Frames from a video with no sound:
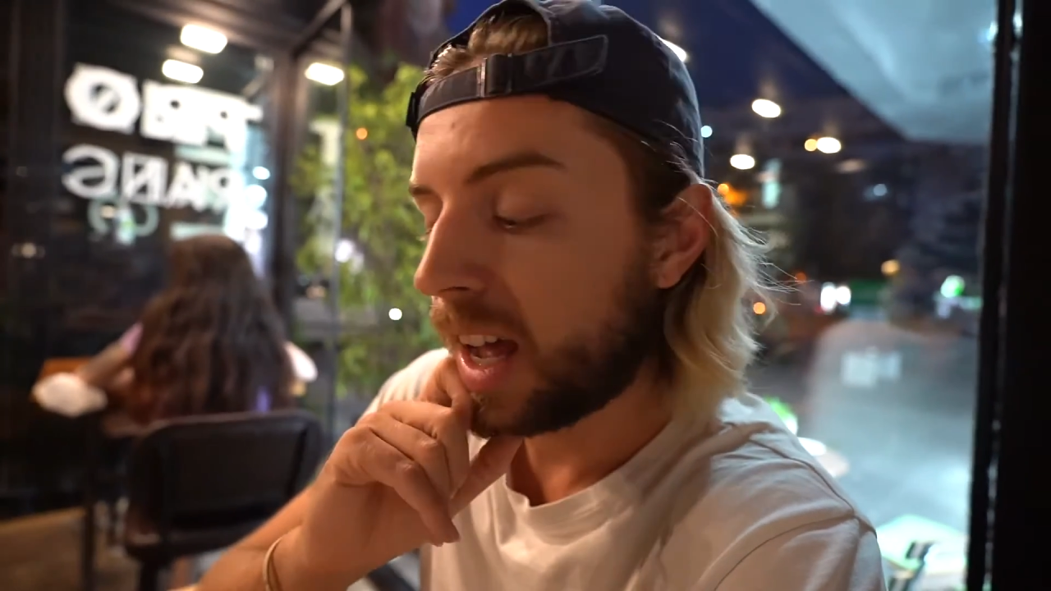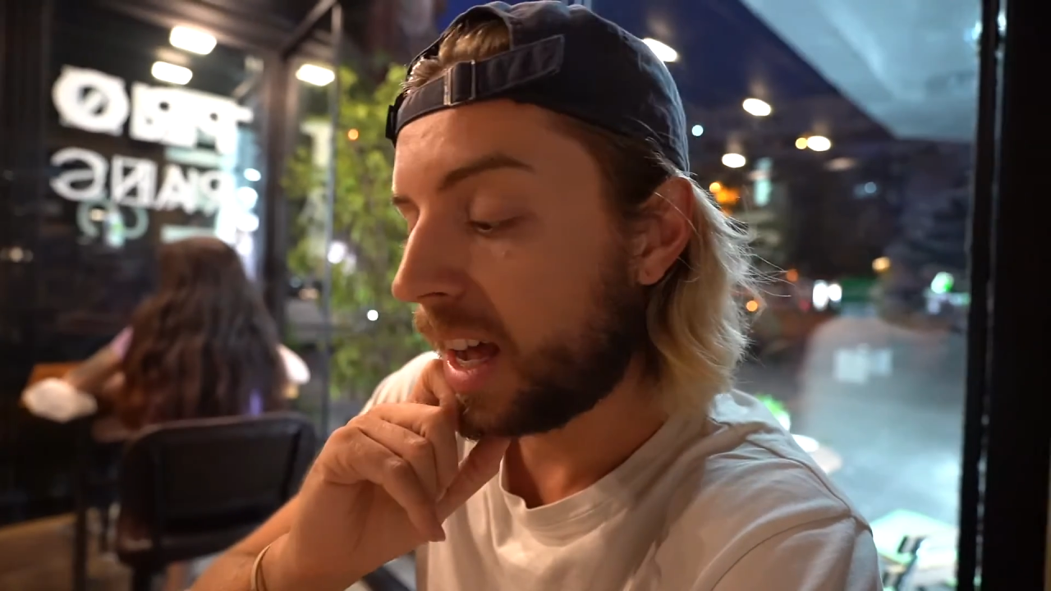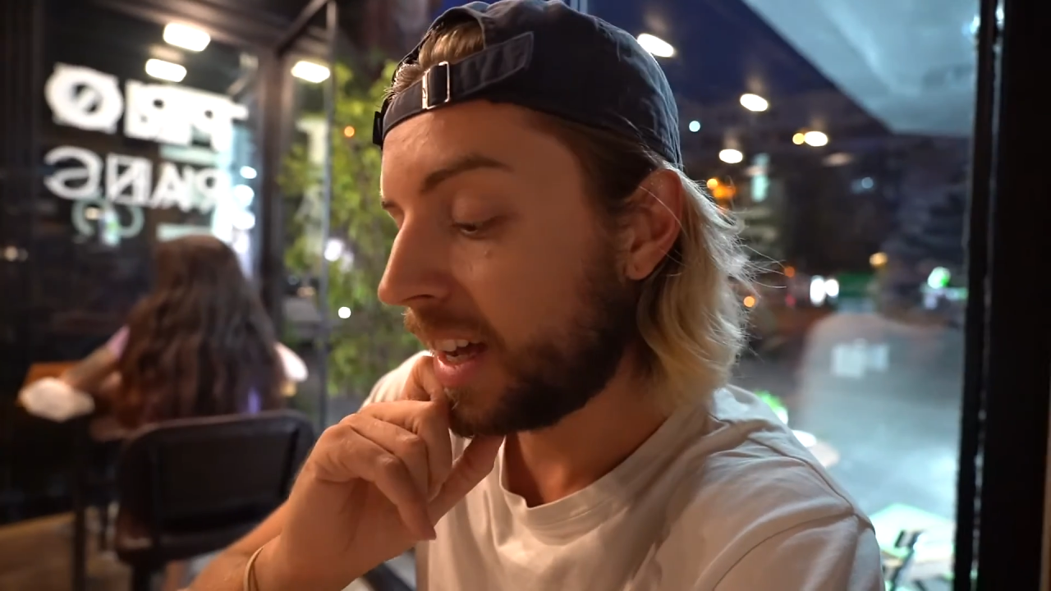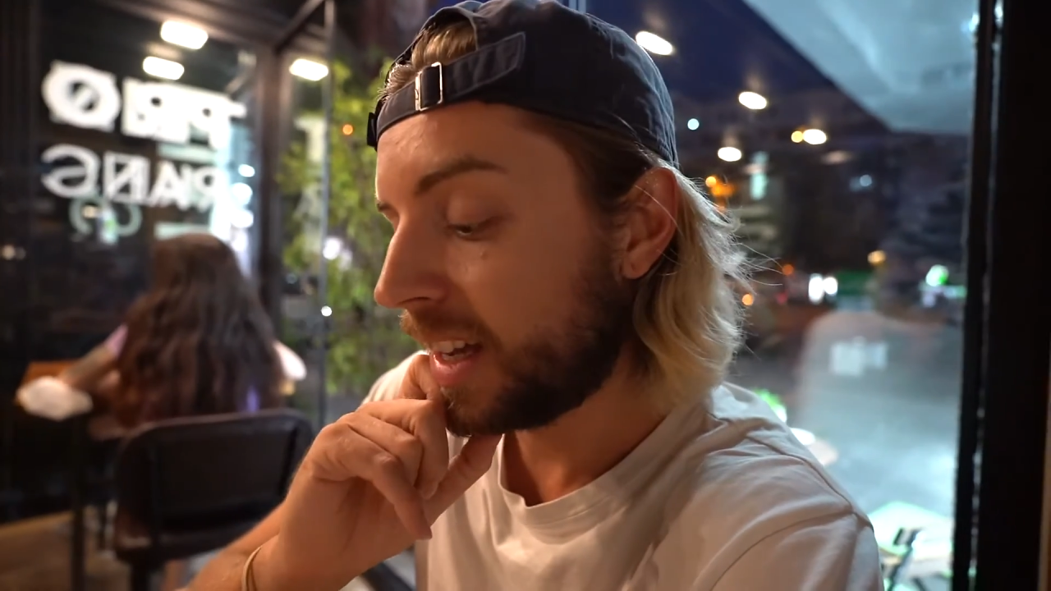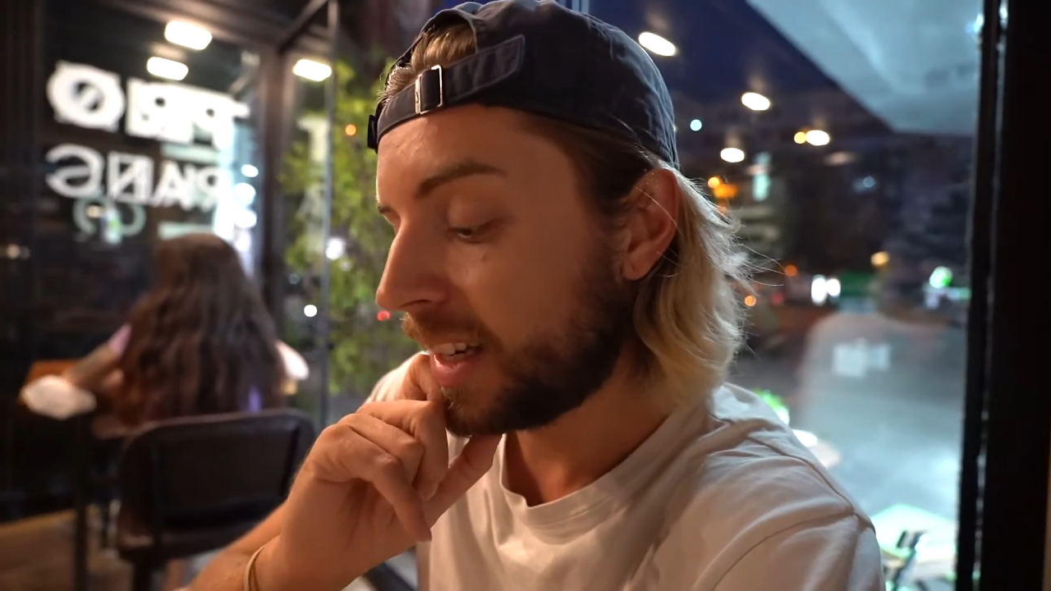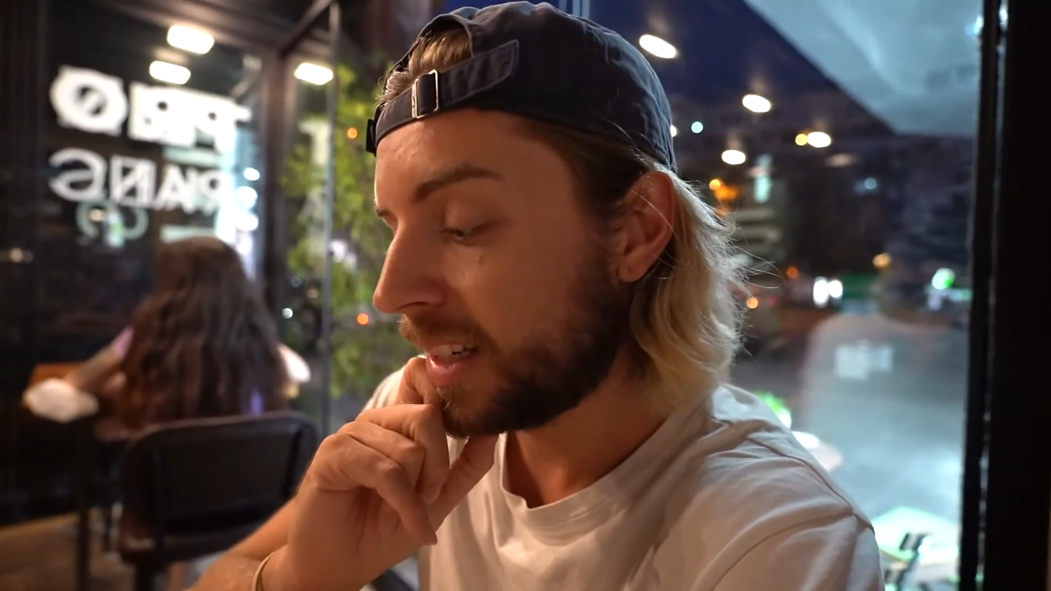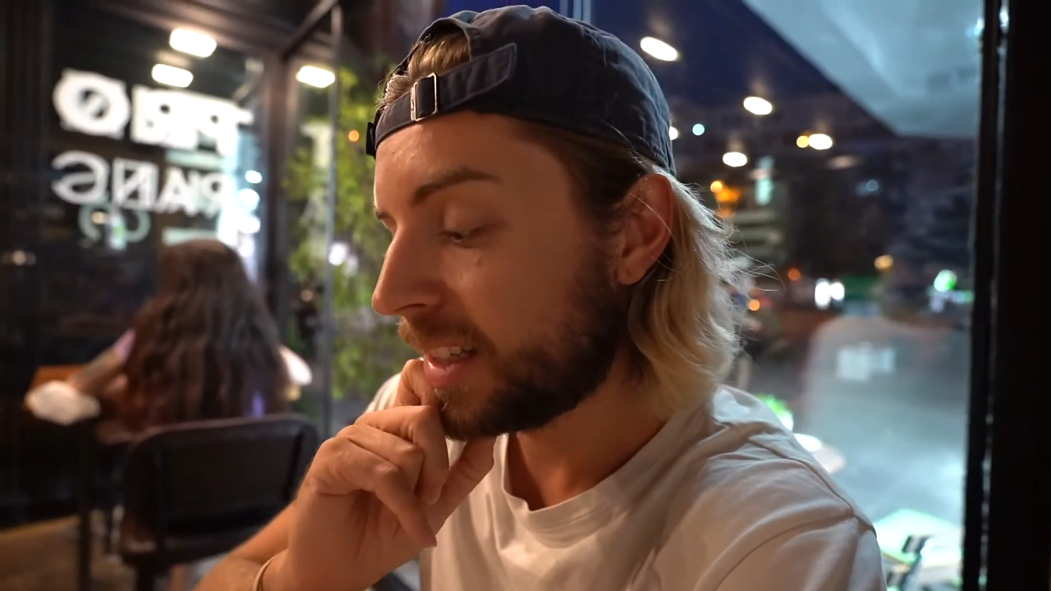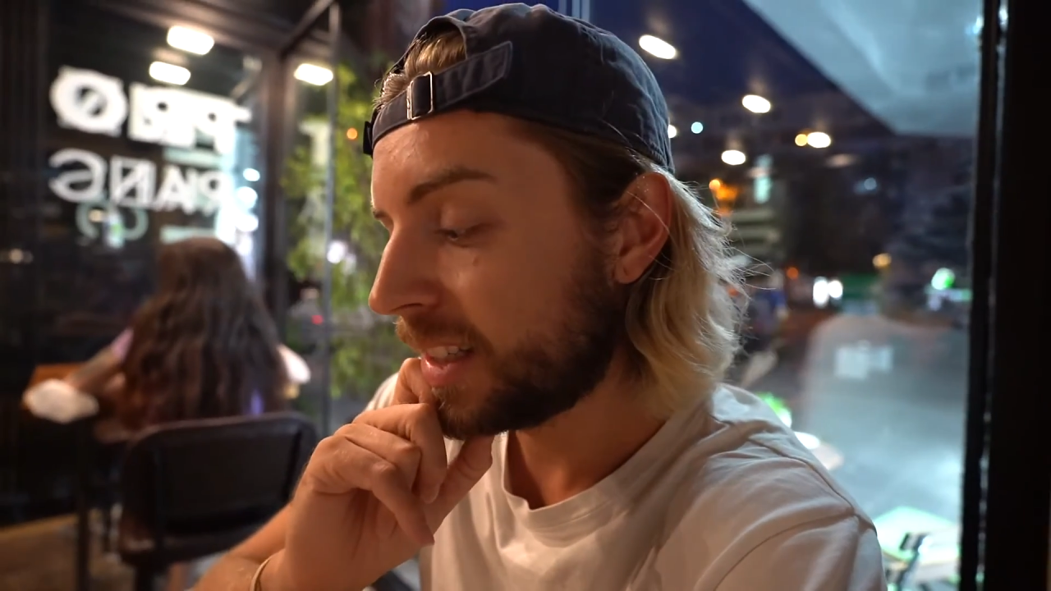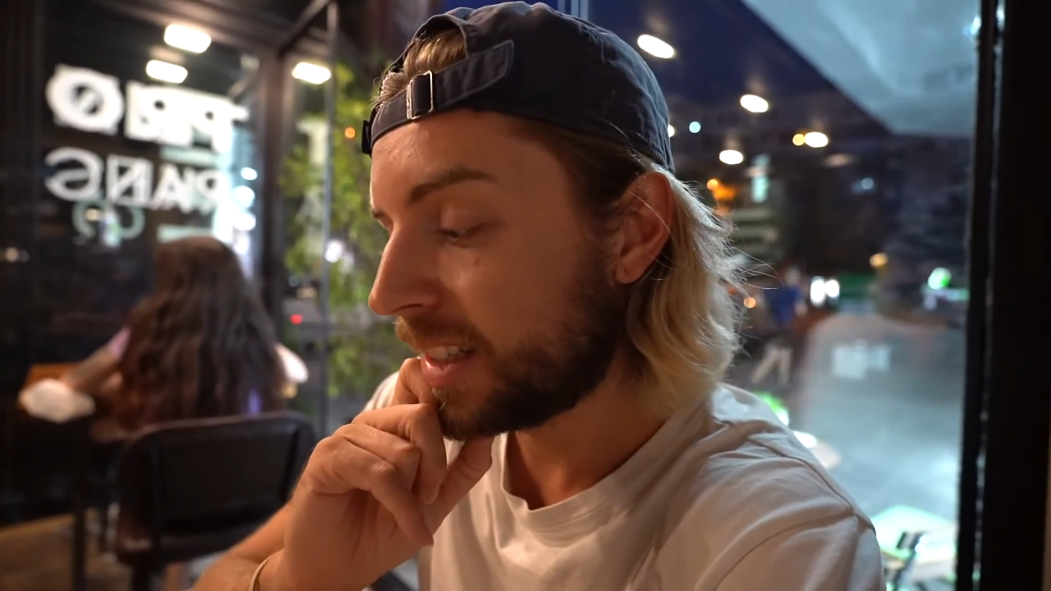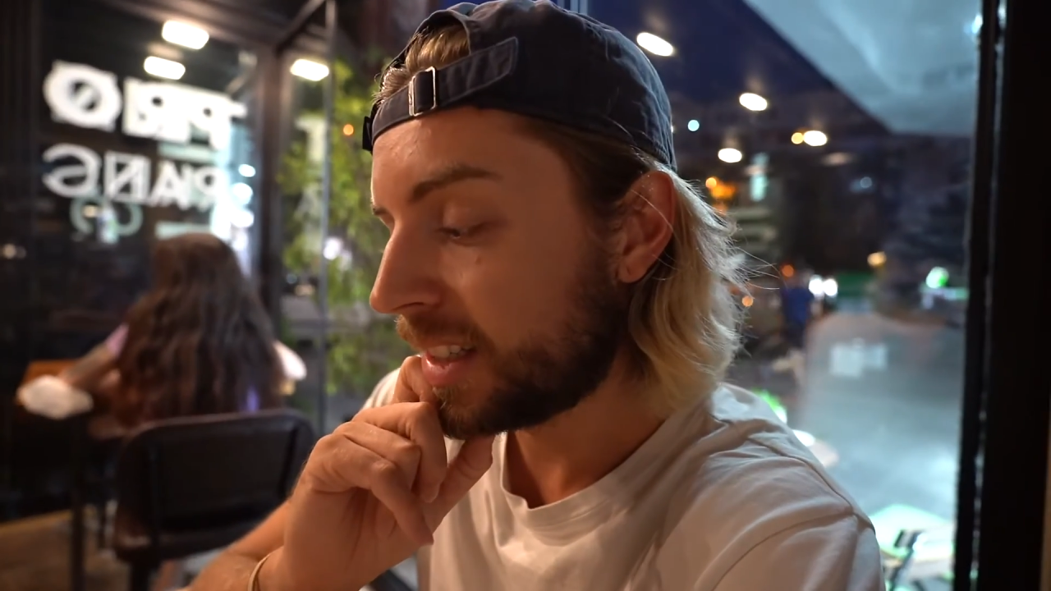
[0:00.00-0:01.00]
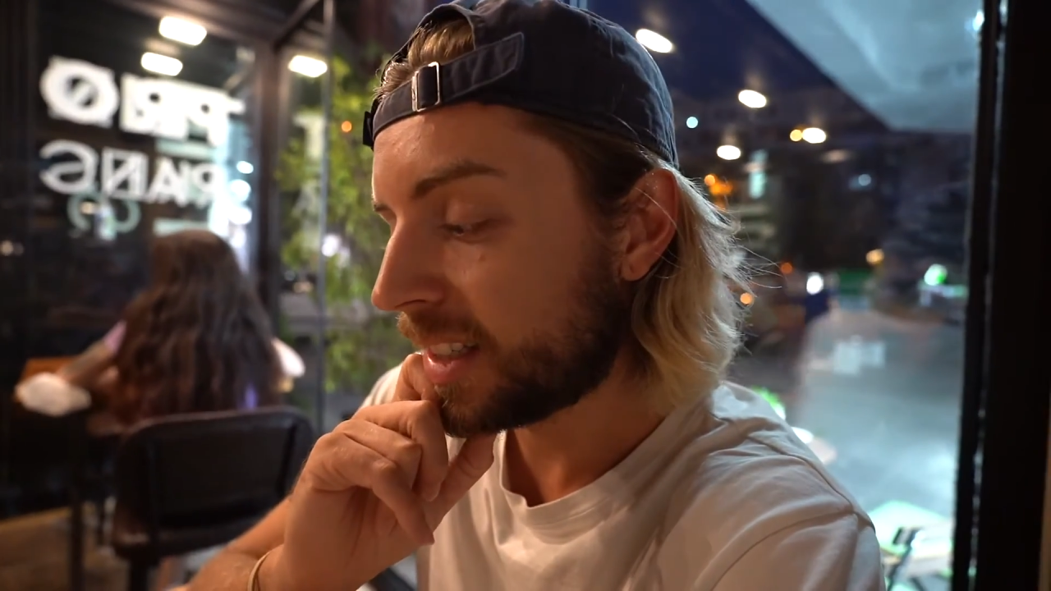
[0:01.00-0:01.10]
And